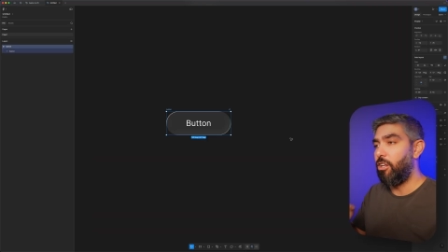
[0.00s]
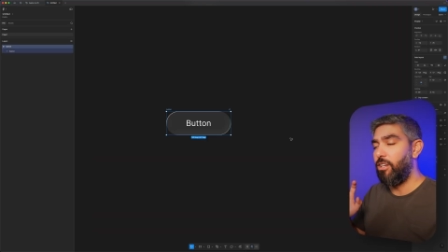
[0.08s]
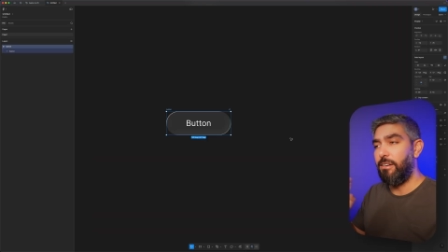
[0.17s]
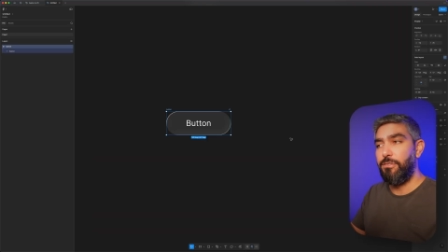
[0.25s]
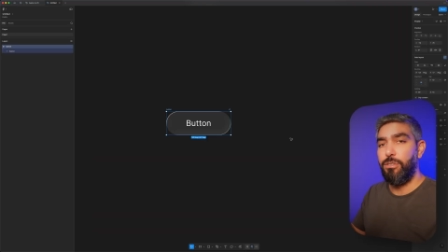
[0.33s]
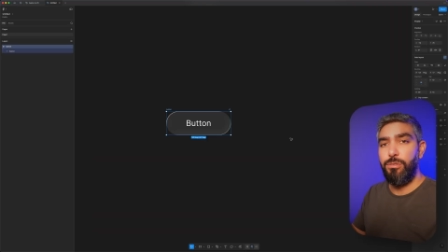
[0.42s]
all you
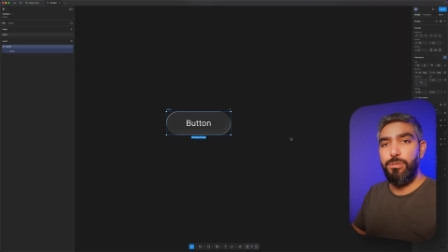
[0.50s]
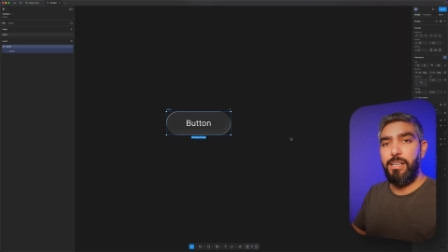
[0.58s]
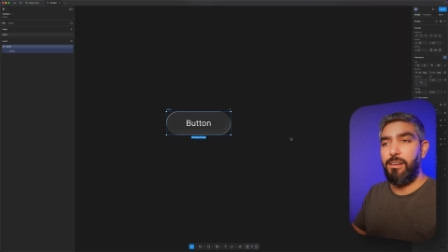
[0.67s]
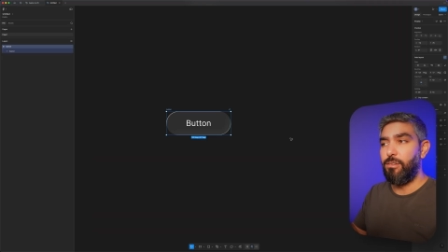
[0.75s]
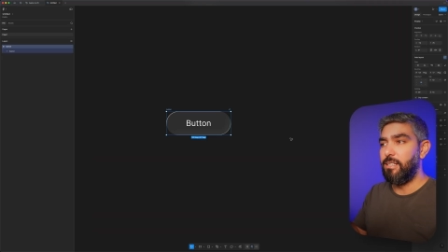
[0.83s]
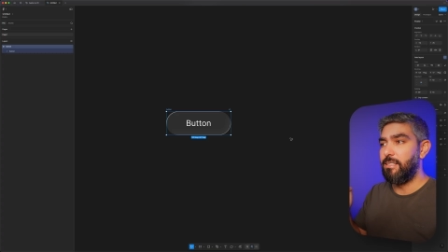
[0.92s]
have to do
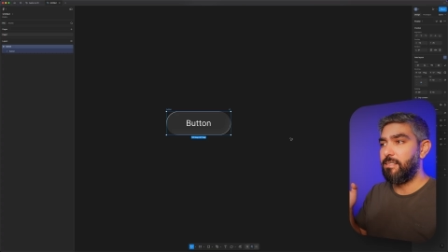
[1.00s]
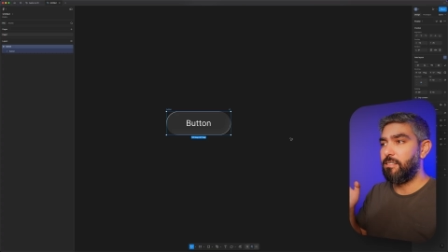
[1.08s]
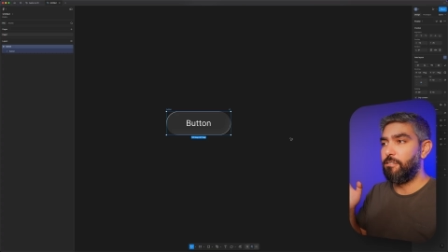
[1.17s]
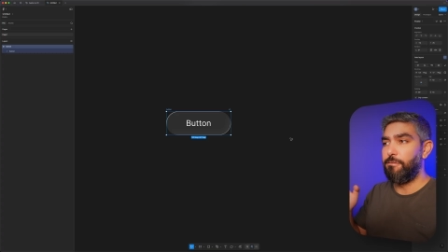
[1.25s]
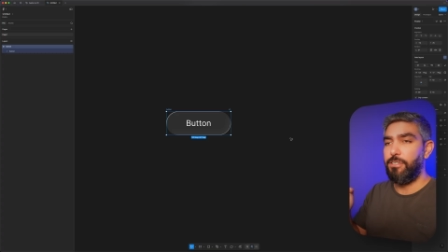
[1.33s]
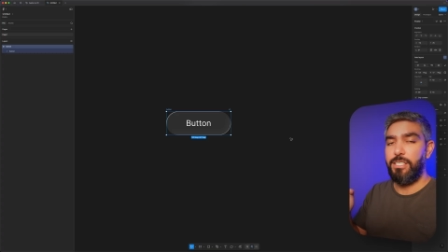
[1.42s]
now is
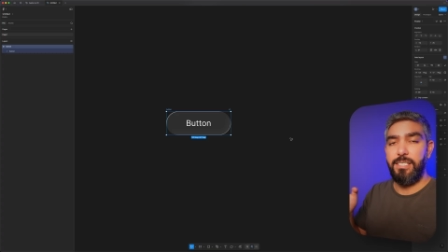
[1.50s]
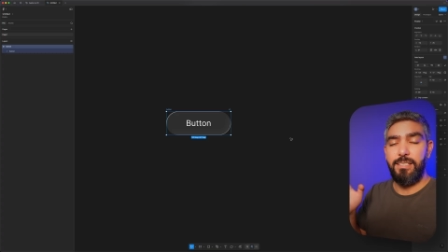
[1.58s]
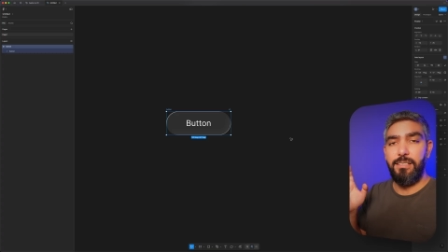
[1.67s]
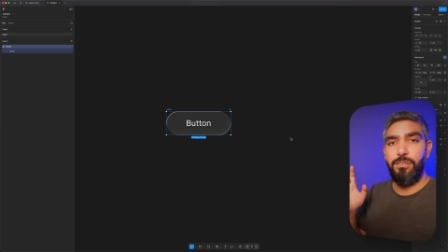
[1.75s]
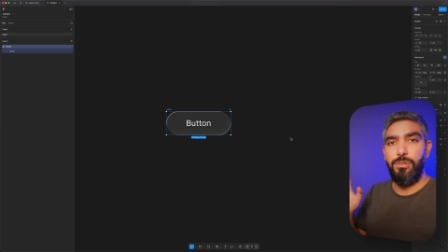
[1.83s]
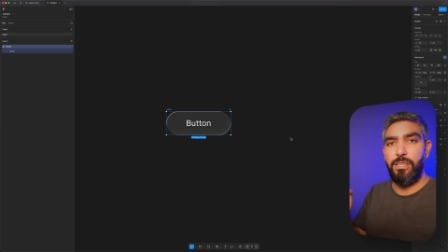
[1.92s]
convert it
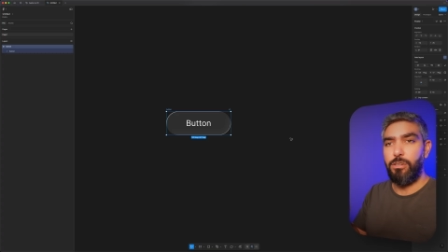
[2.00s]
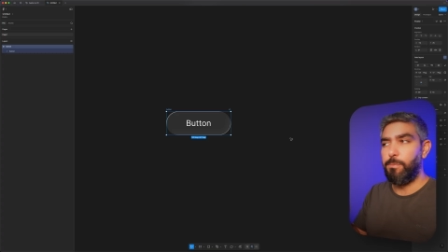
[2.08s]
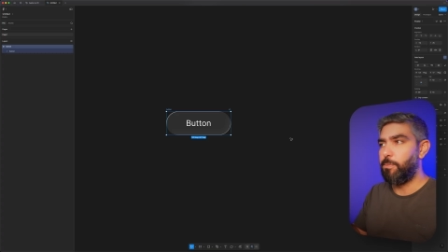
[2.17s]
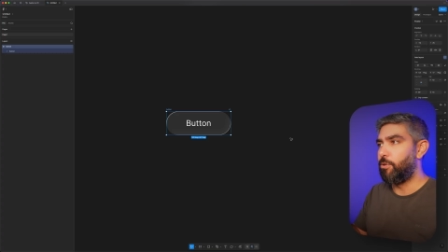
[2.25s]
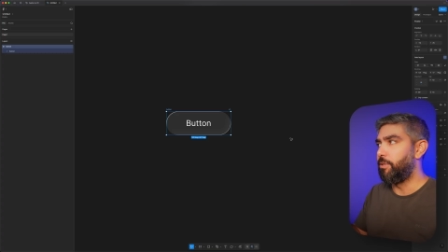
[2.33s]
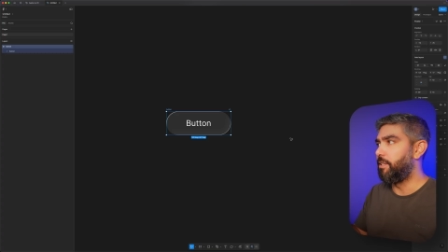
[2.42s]
into a
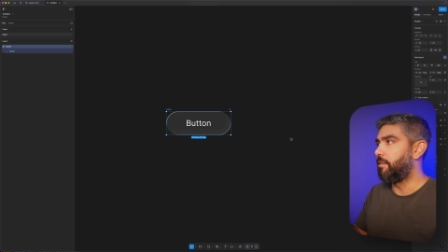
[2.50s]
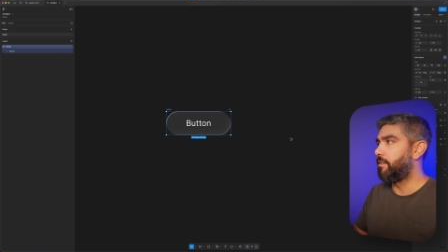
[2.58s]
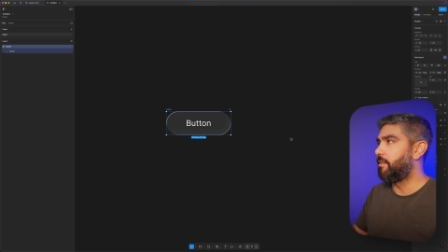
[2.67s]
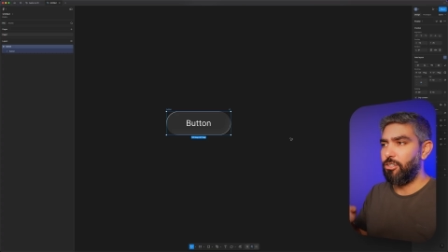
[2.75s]
component.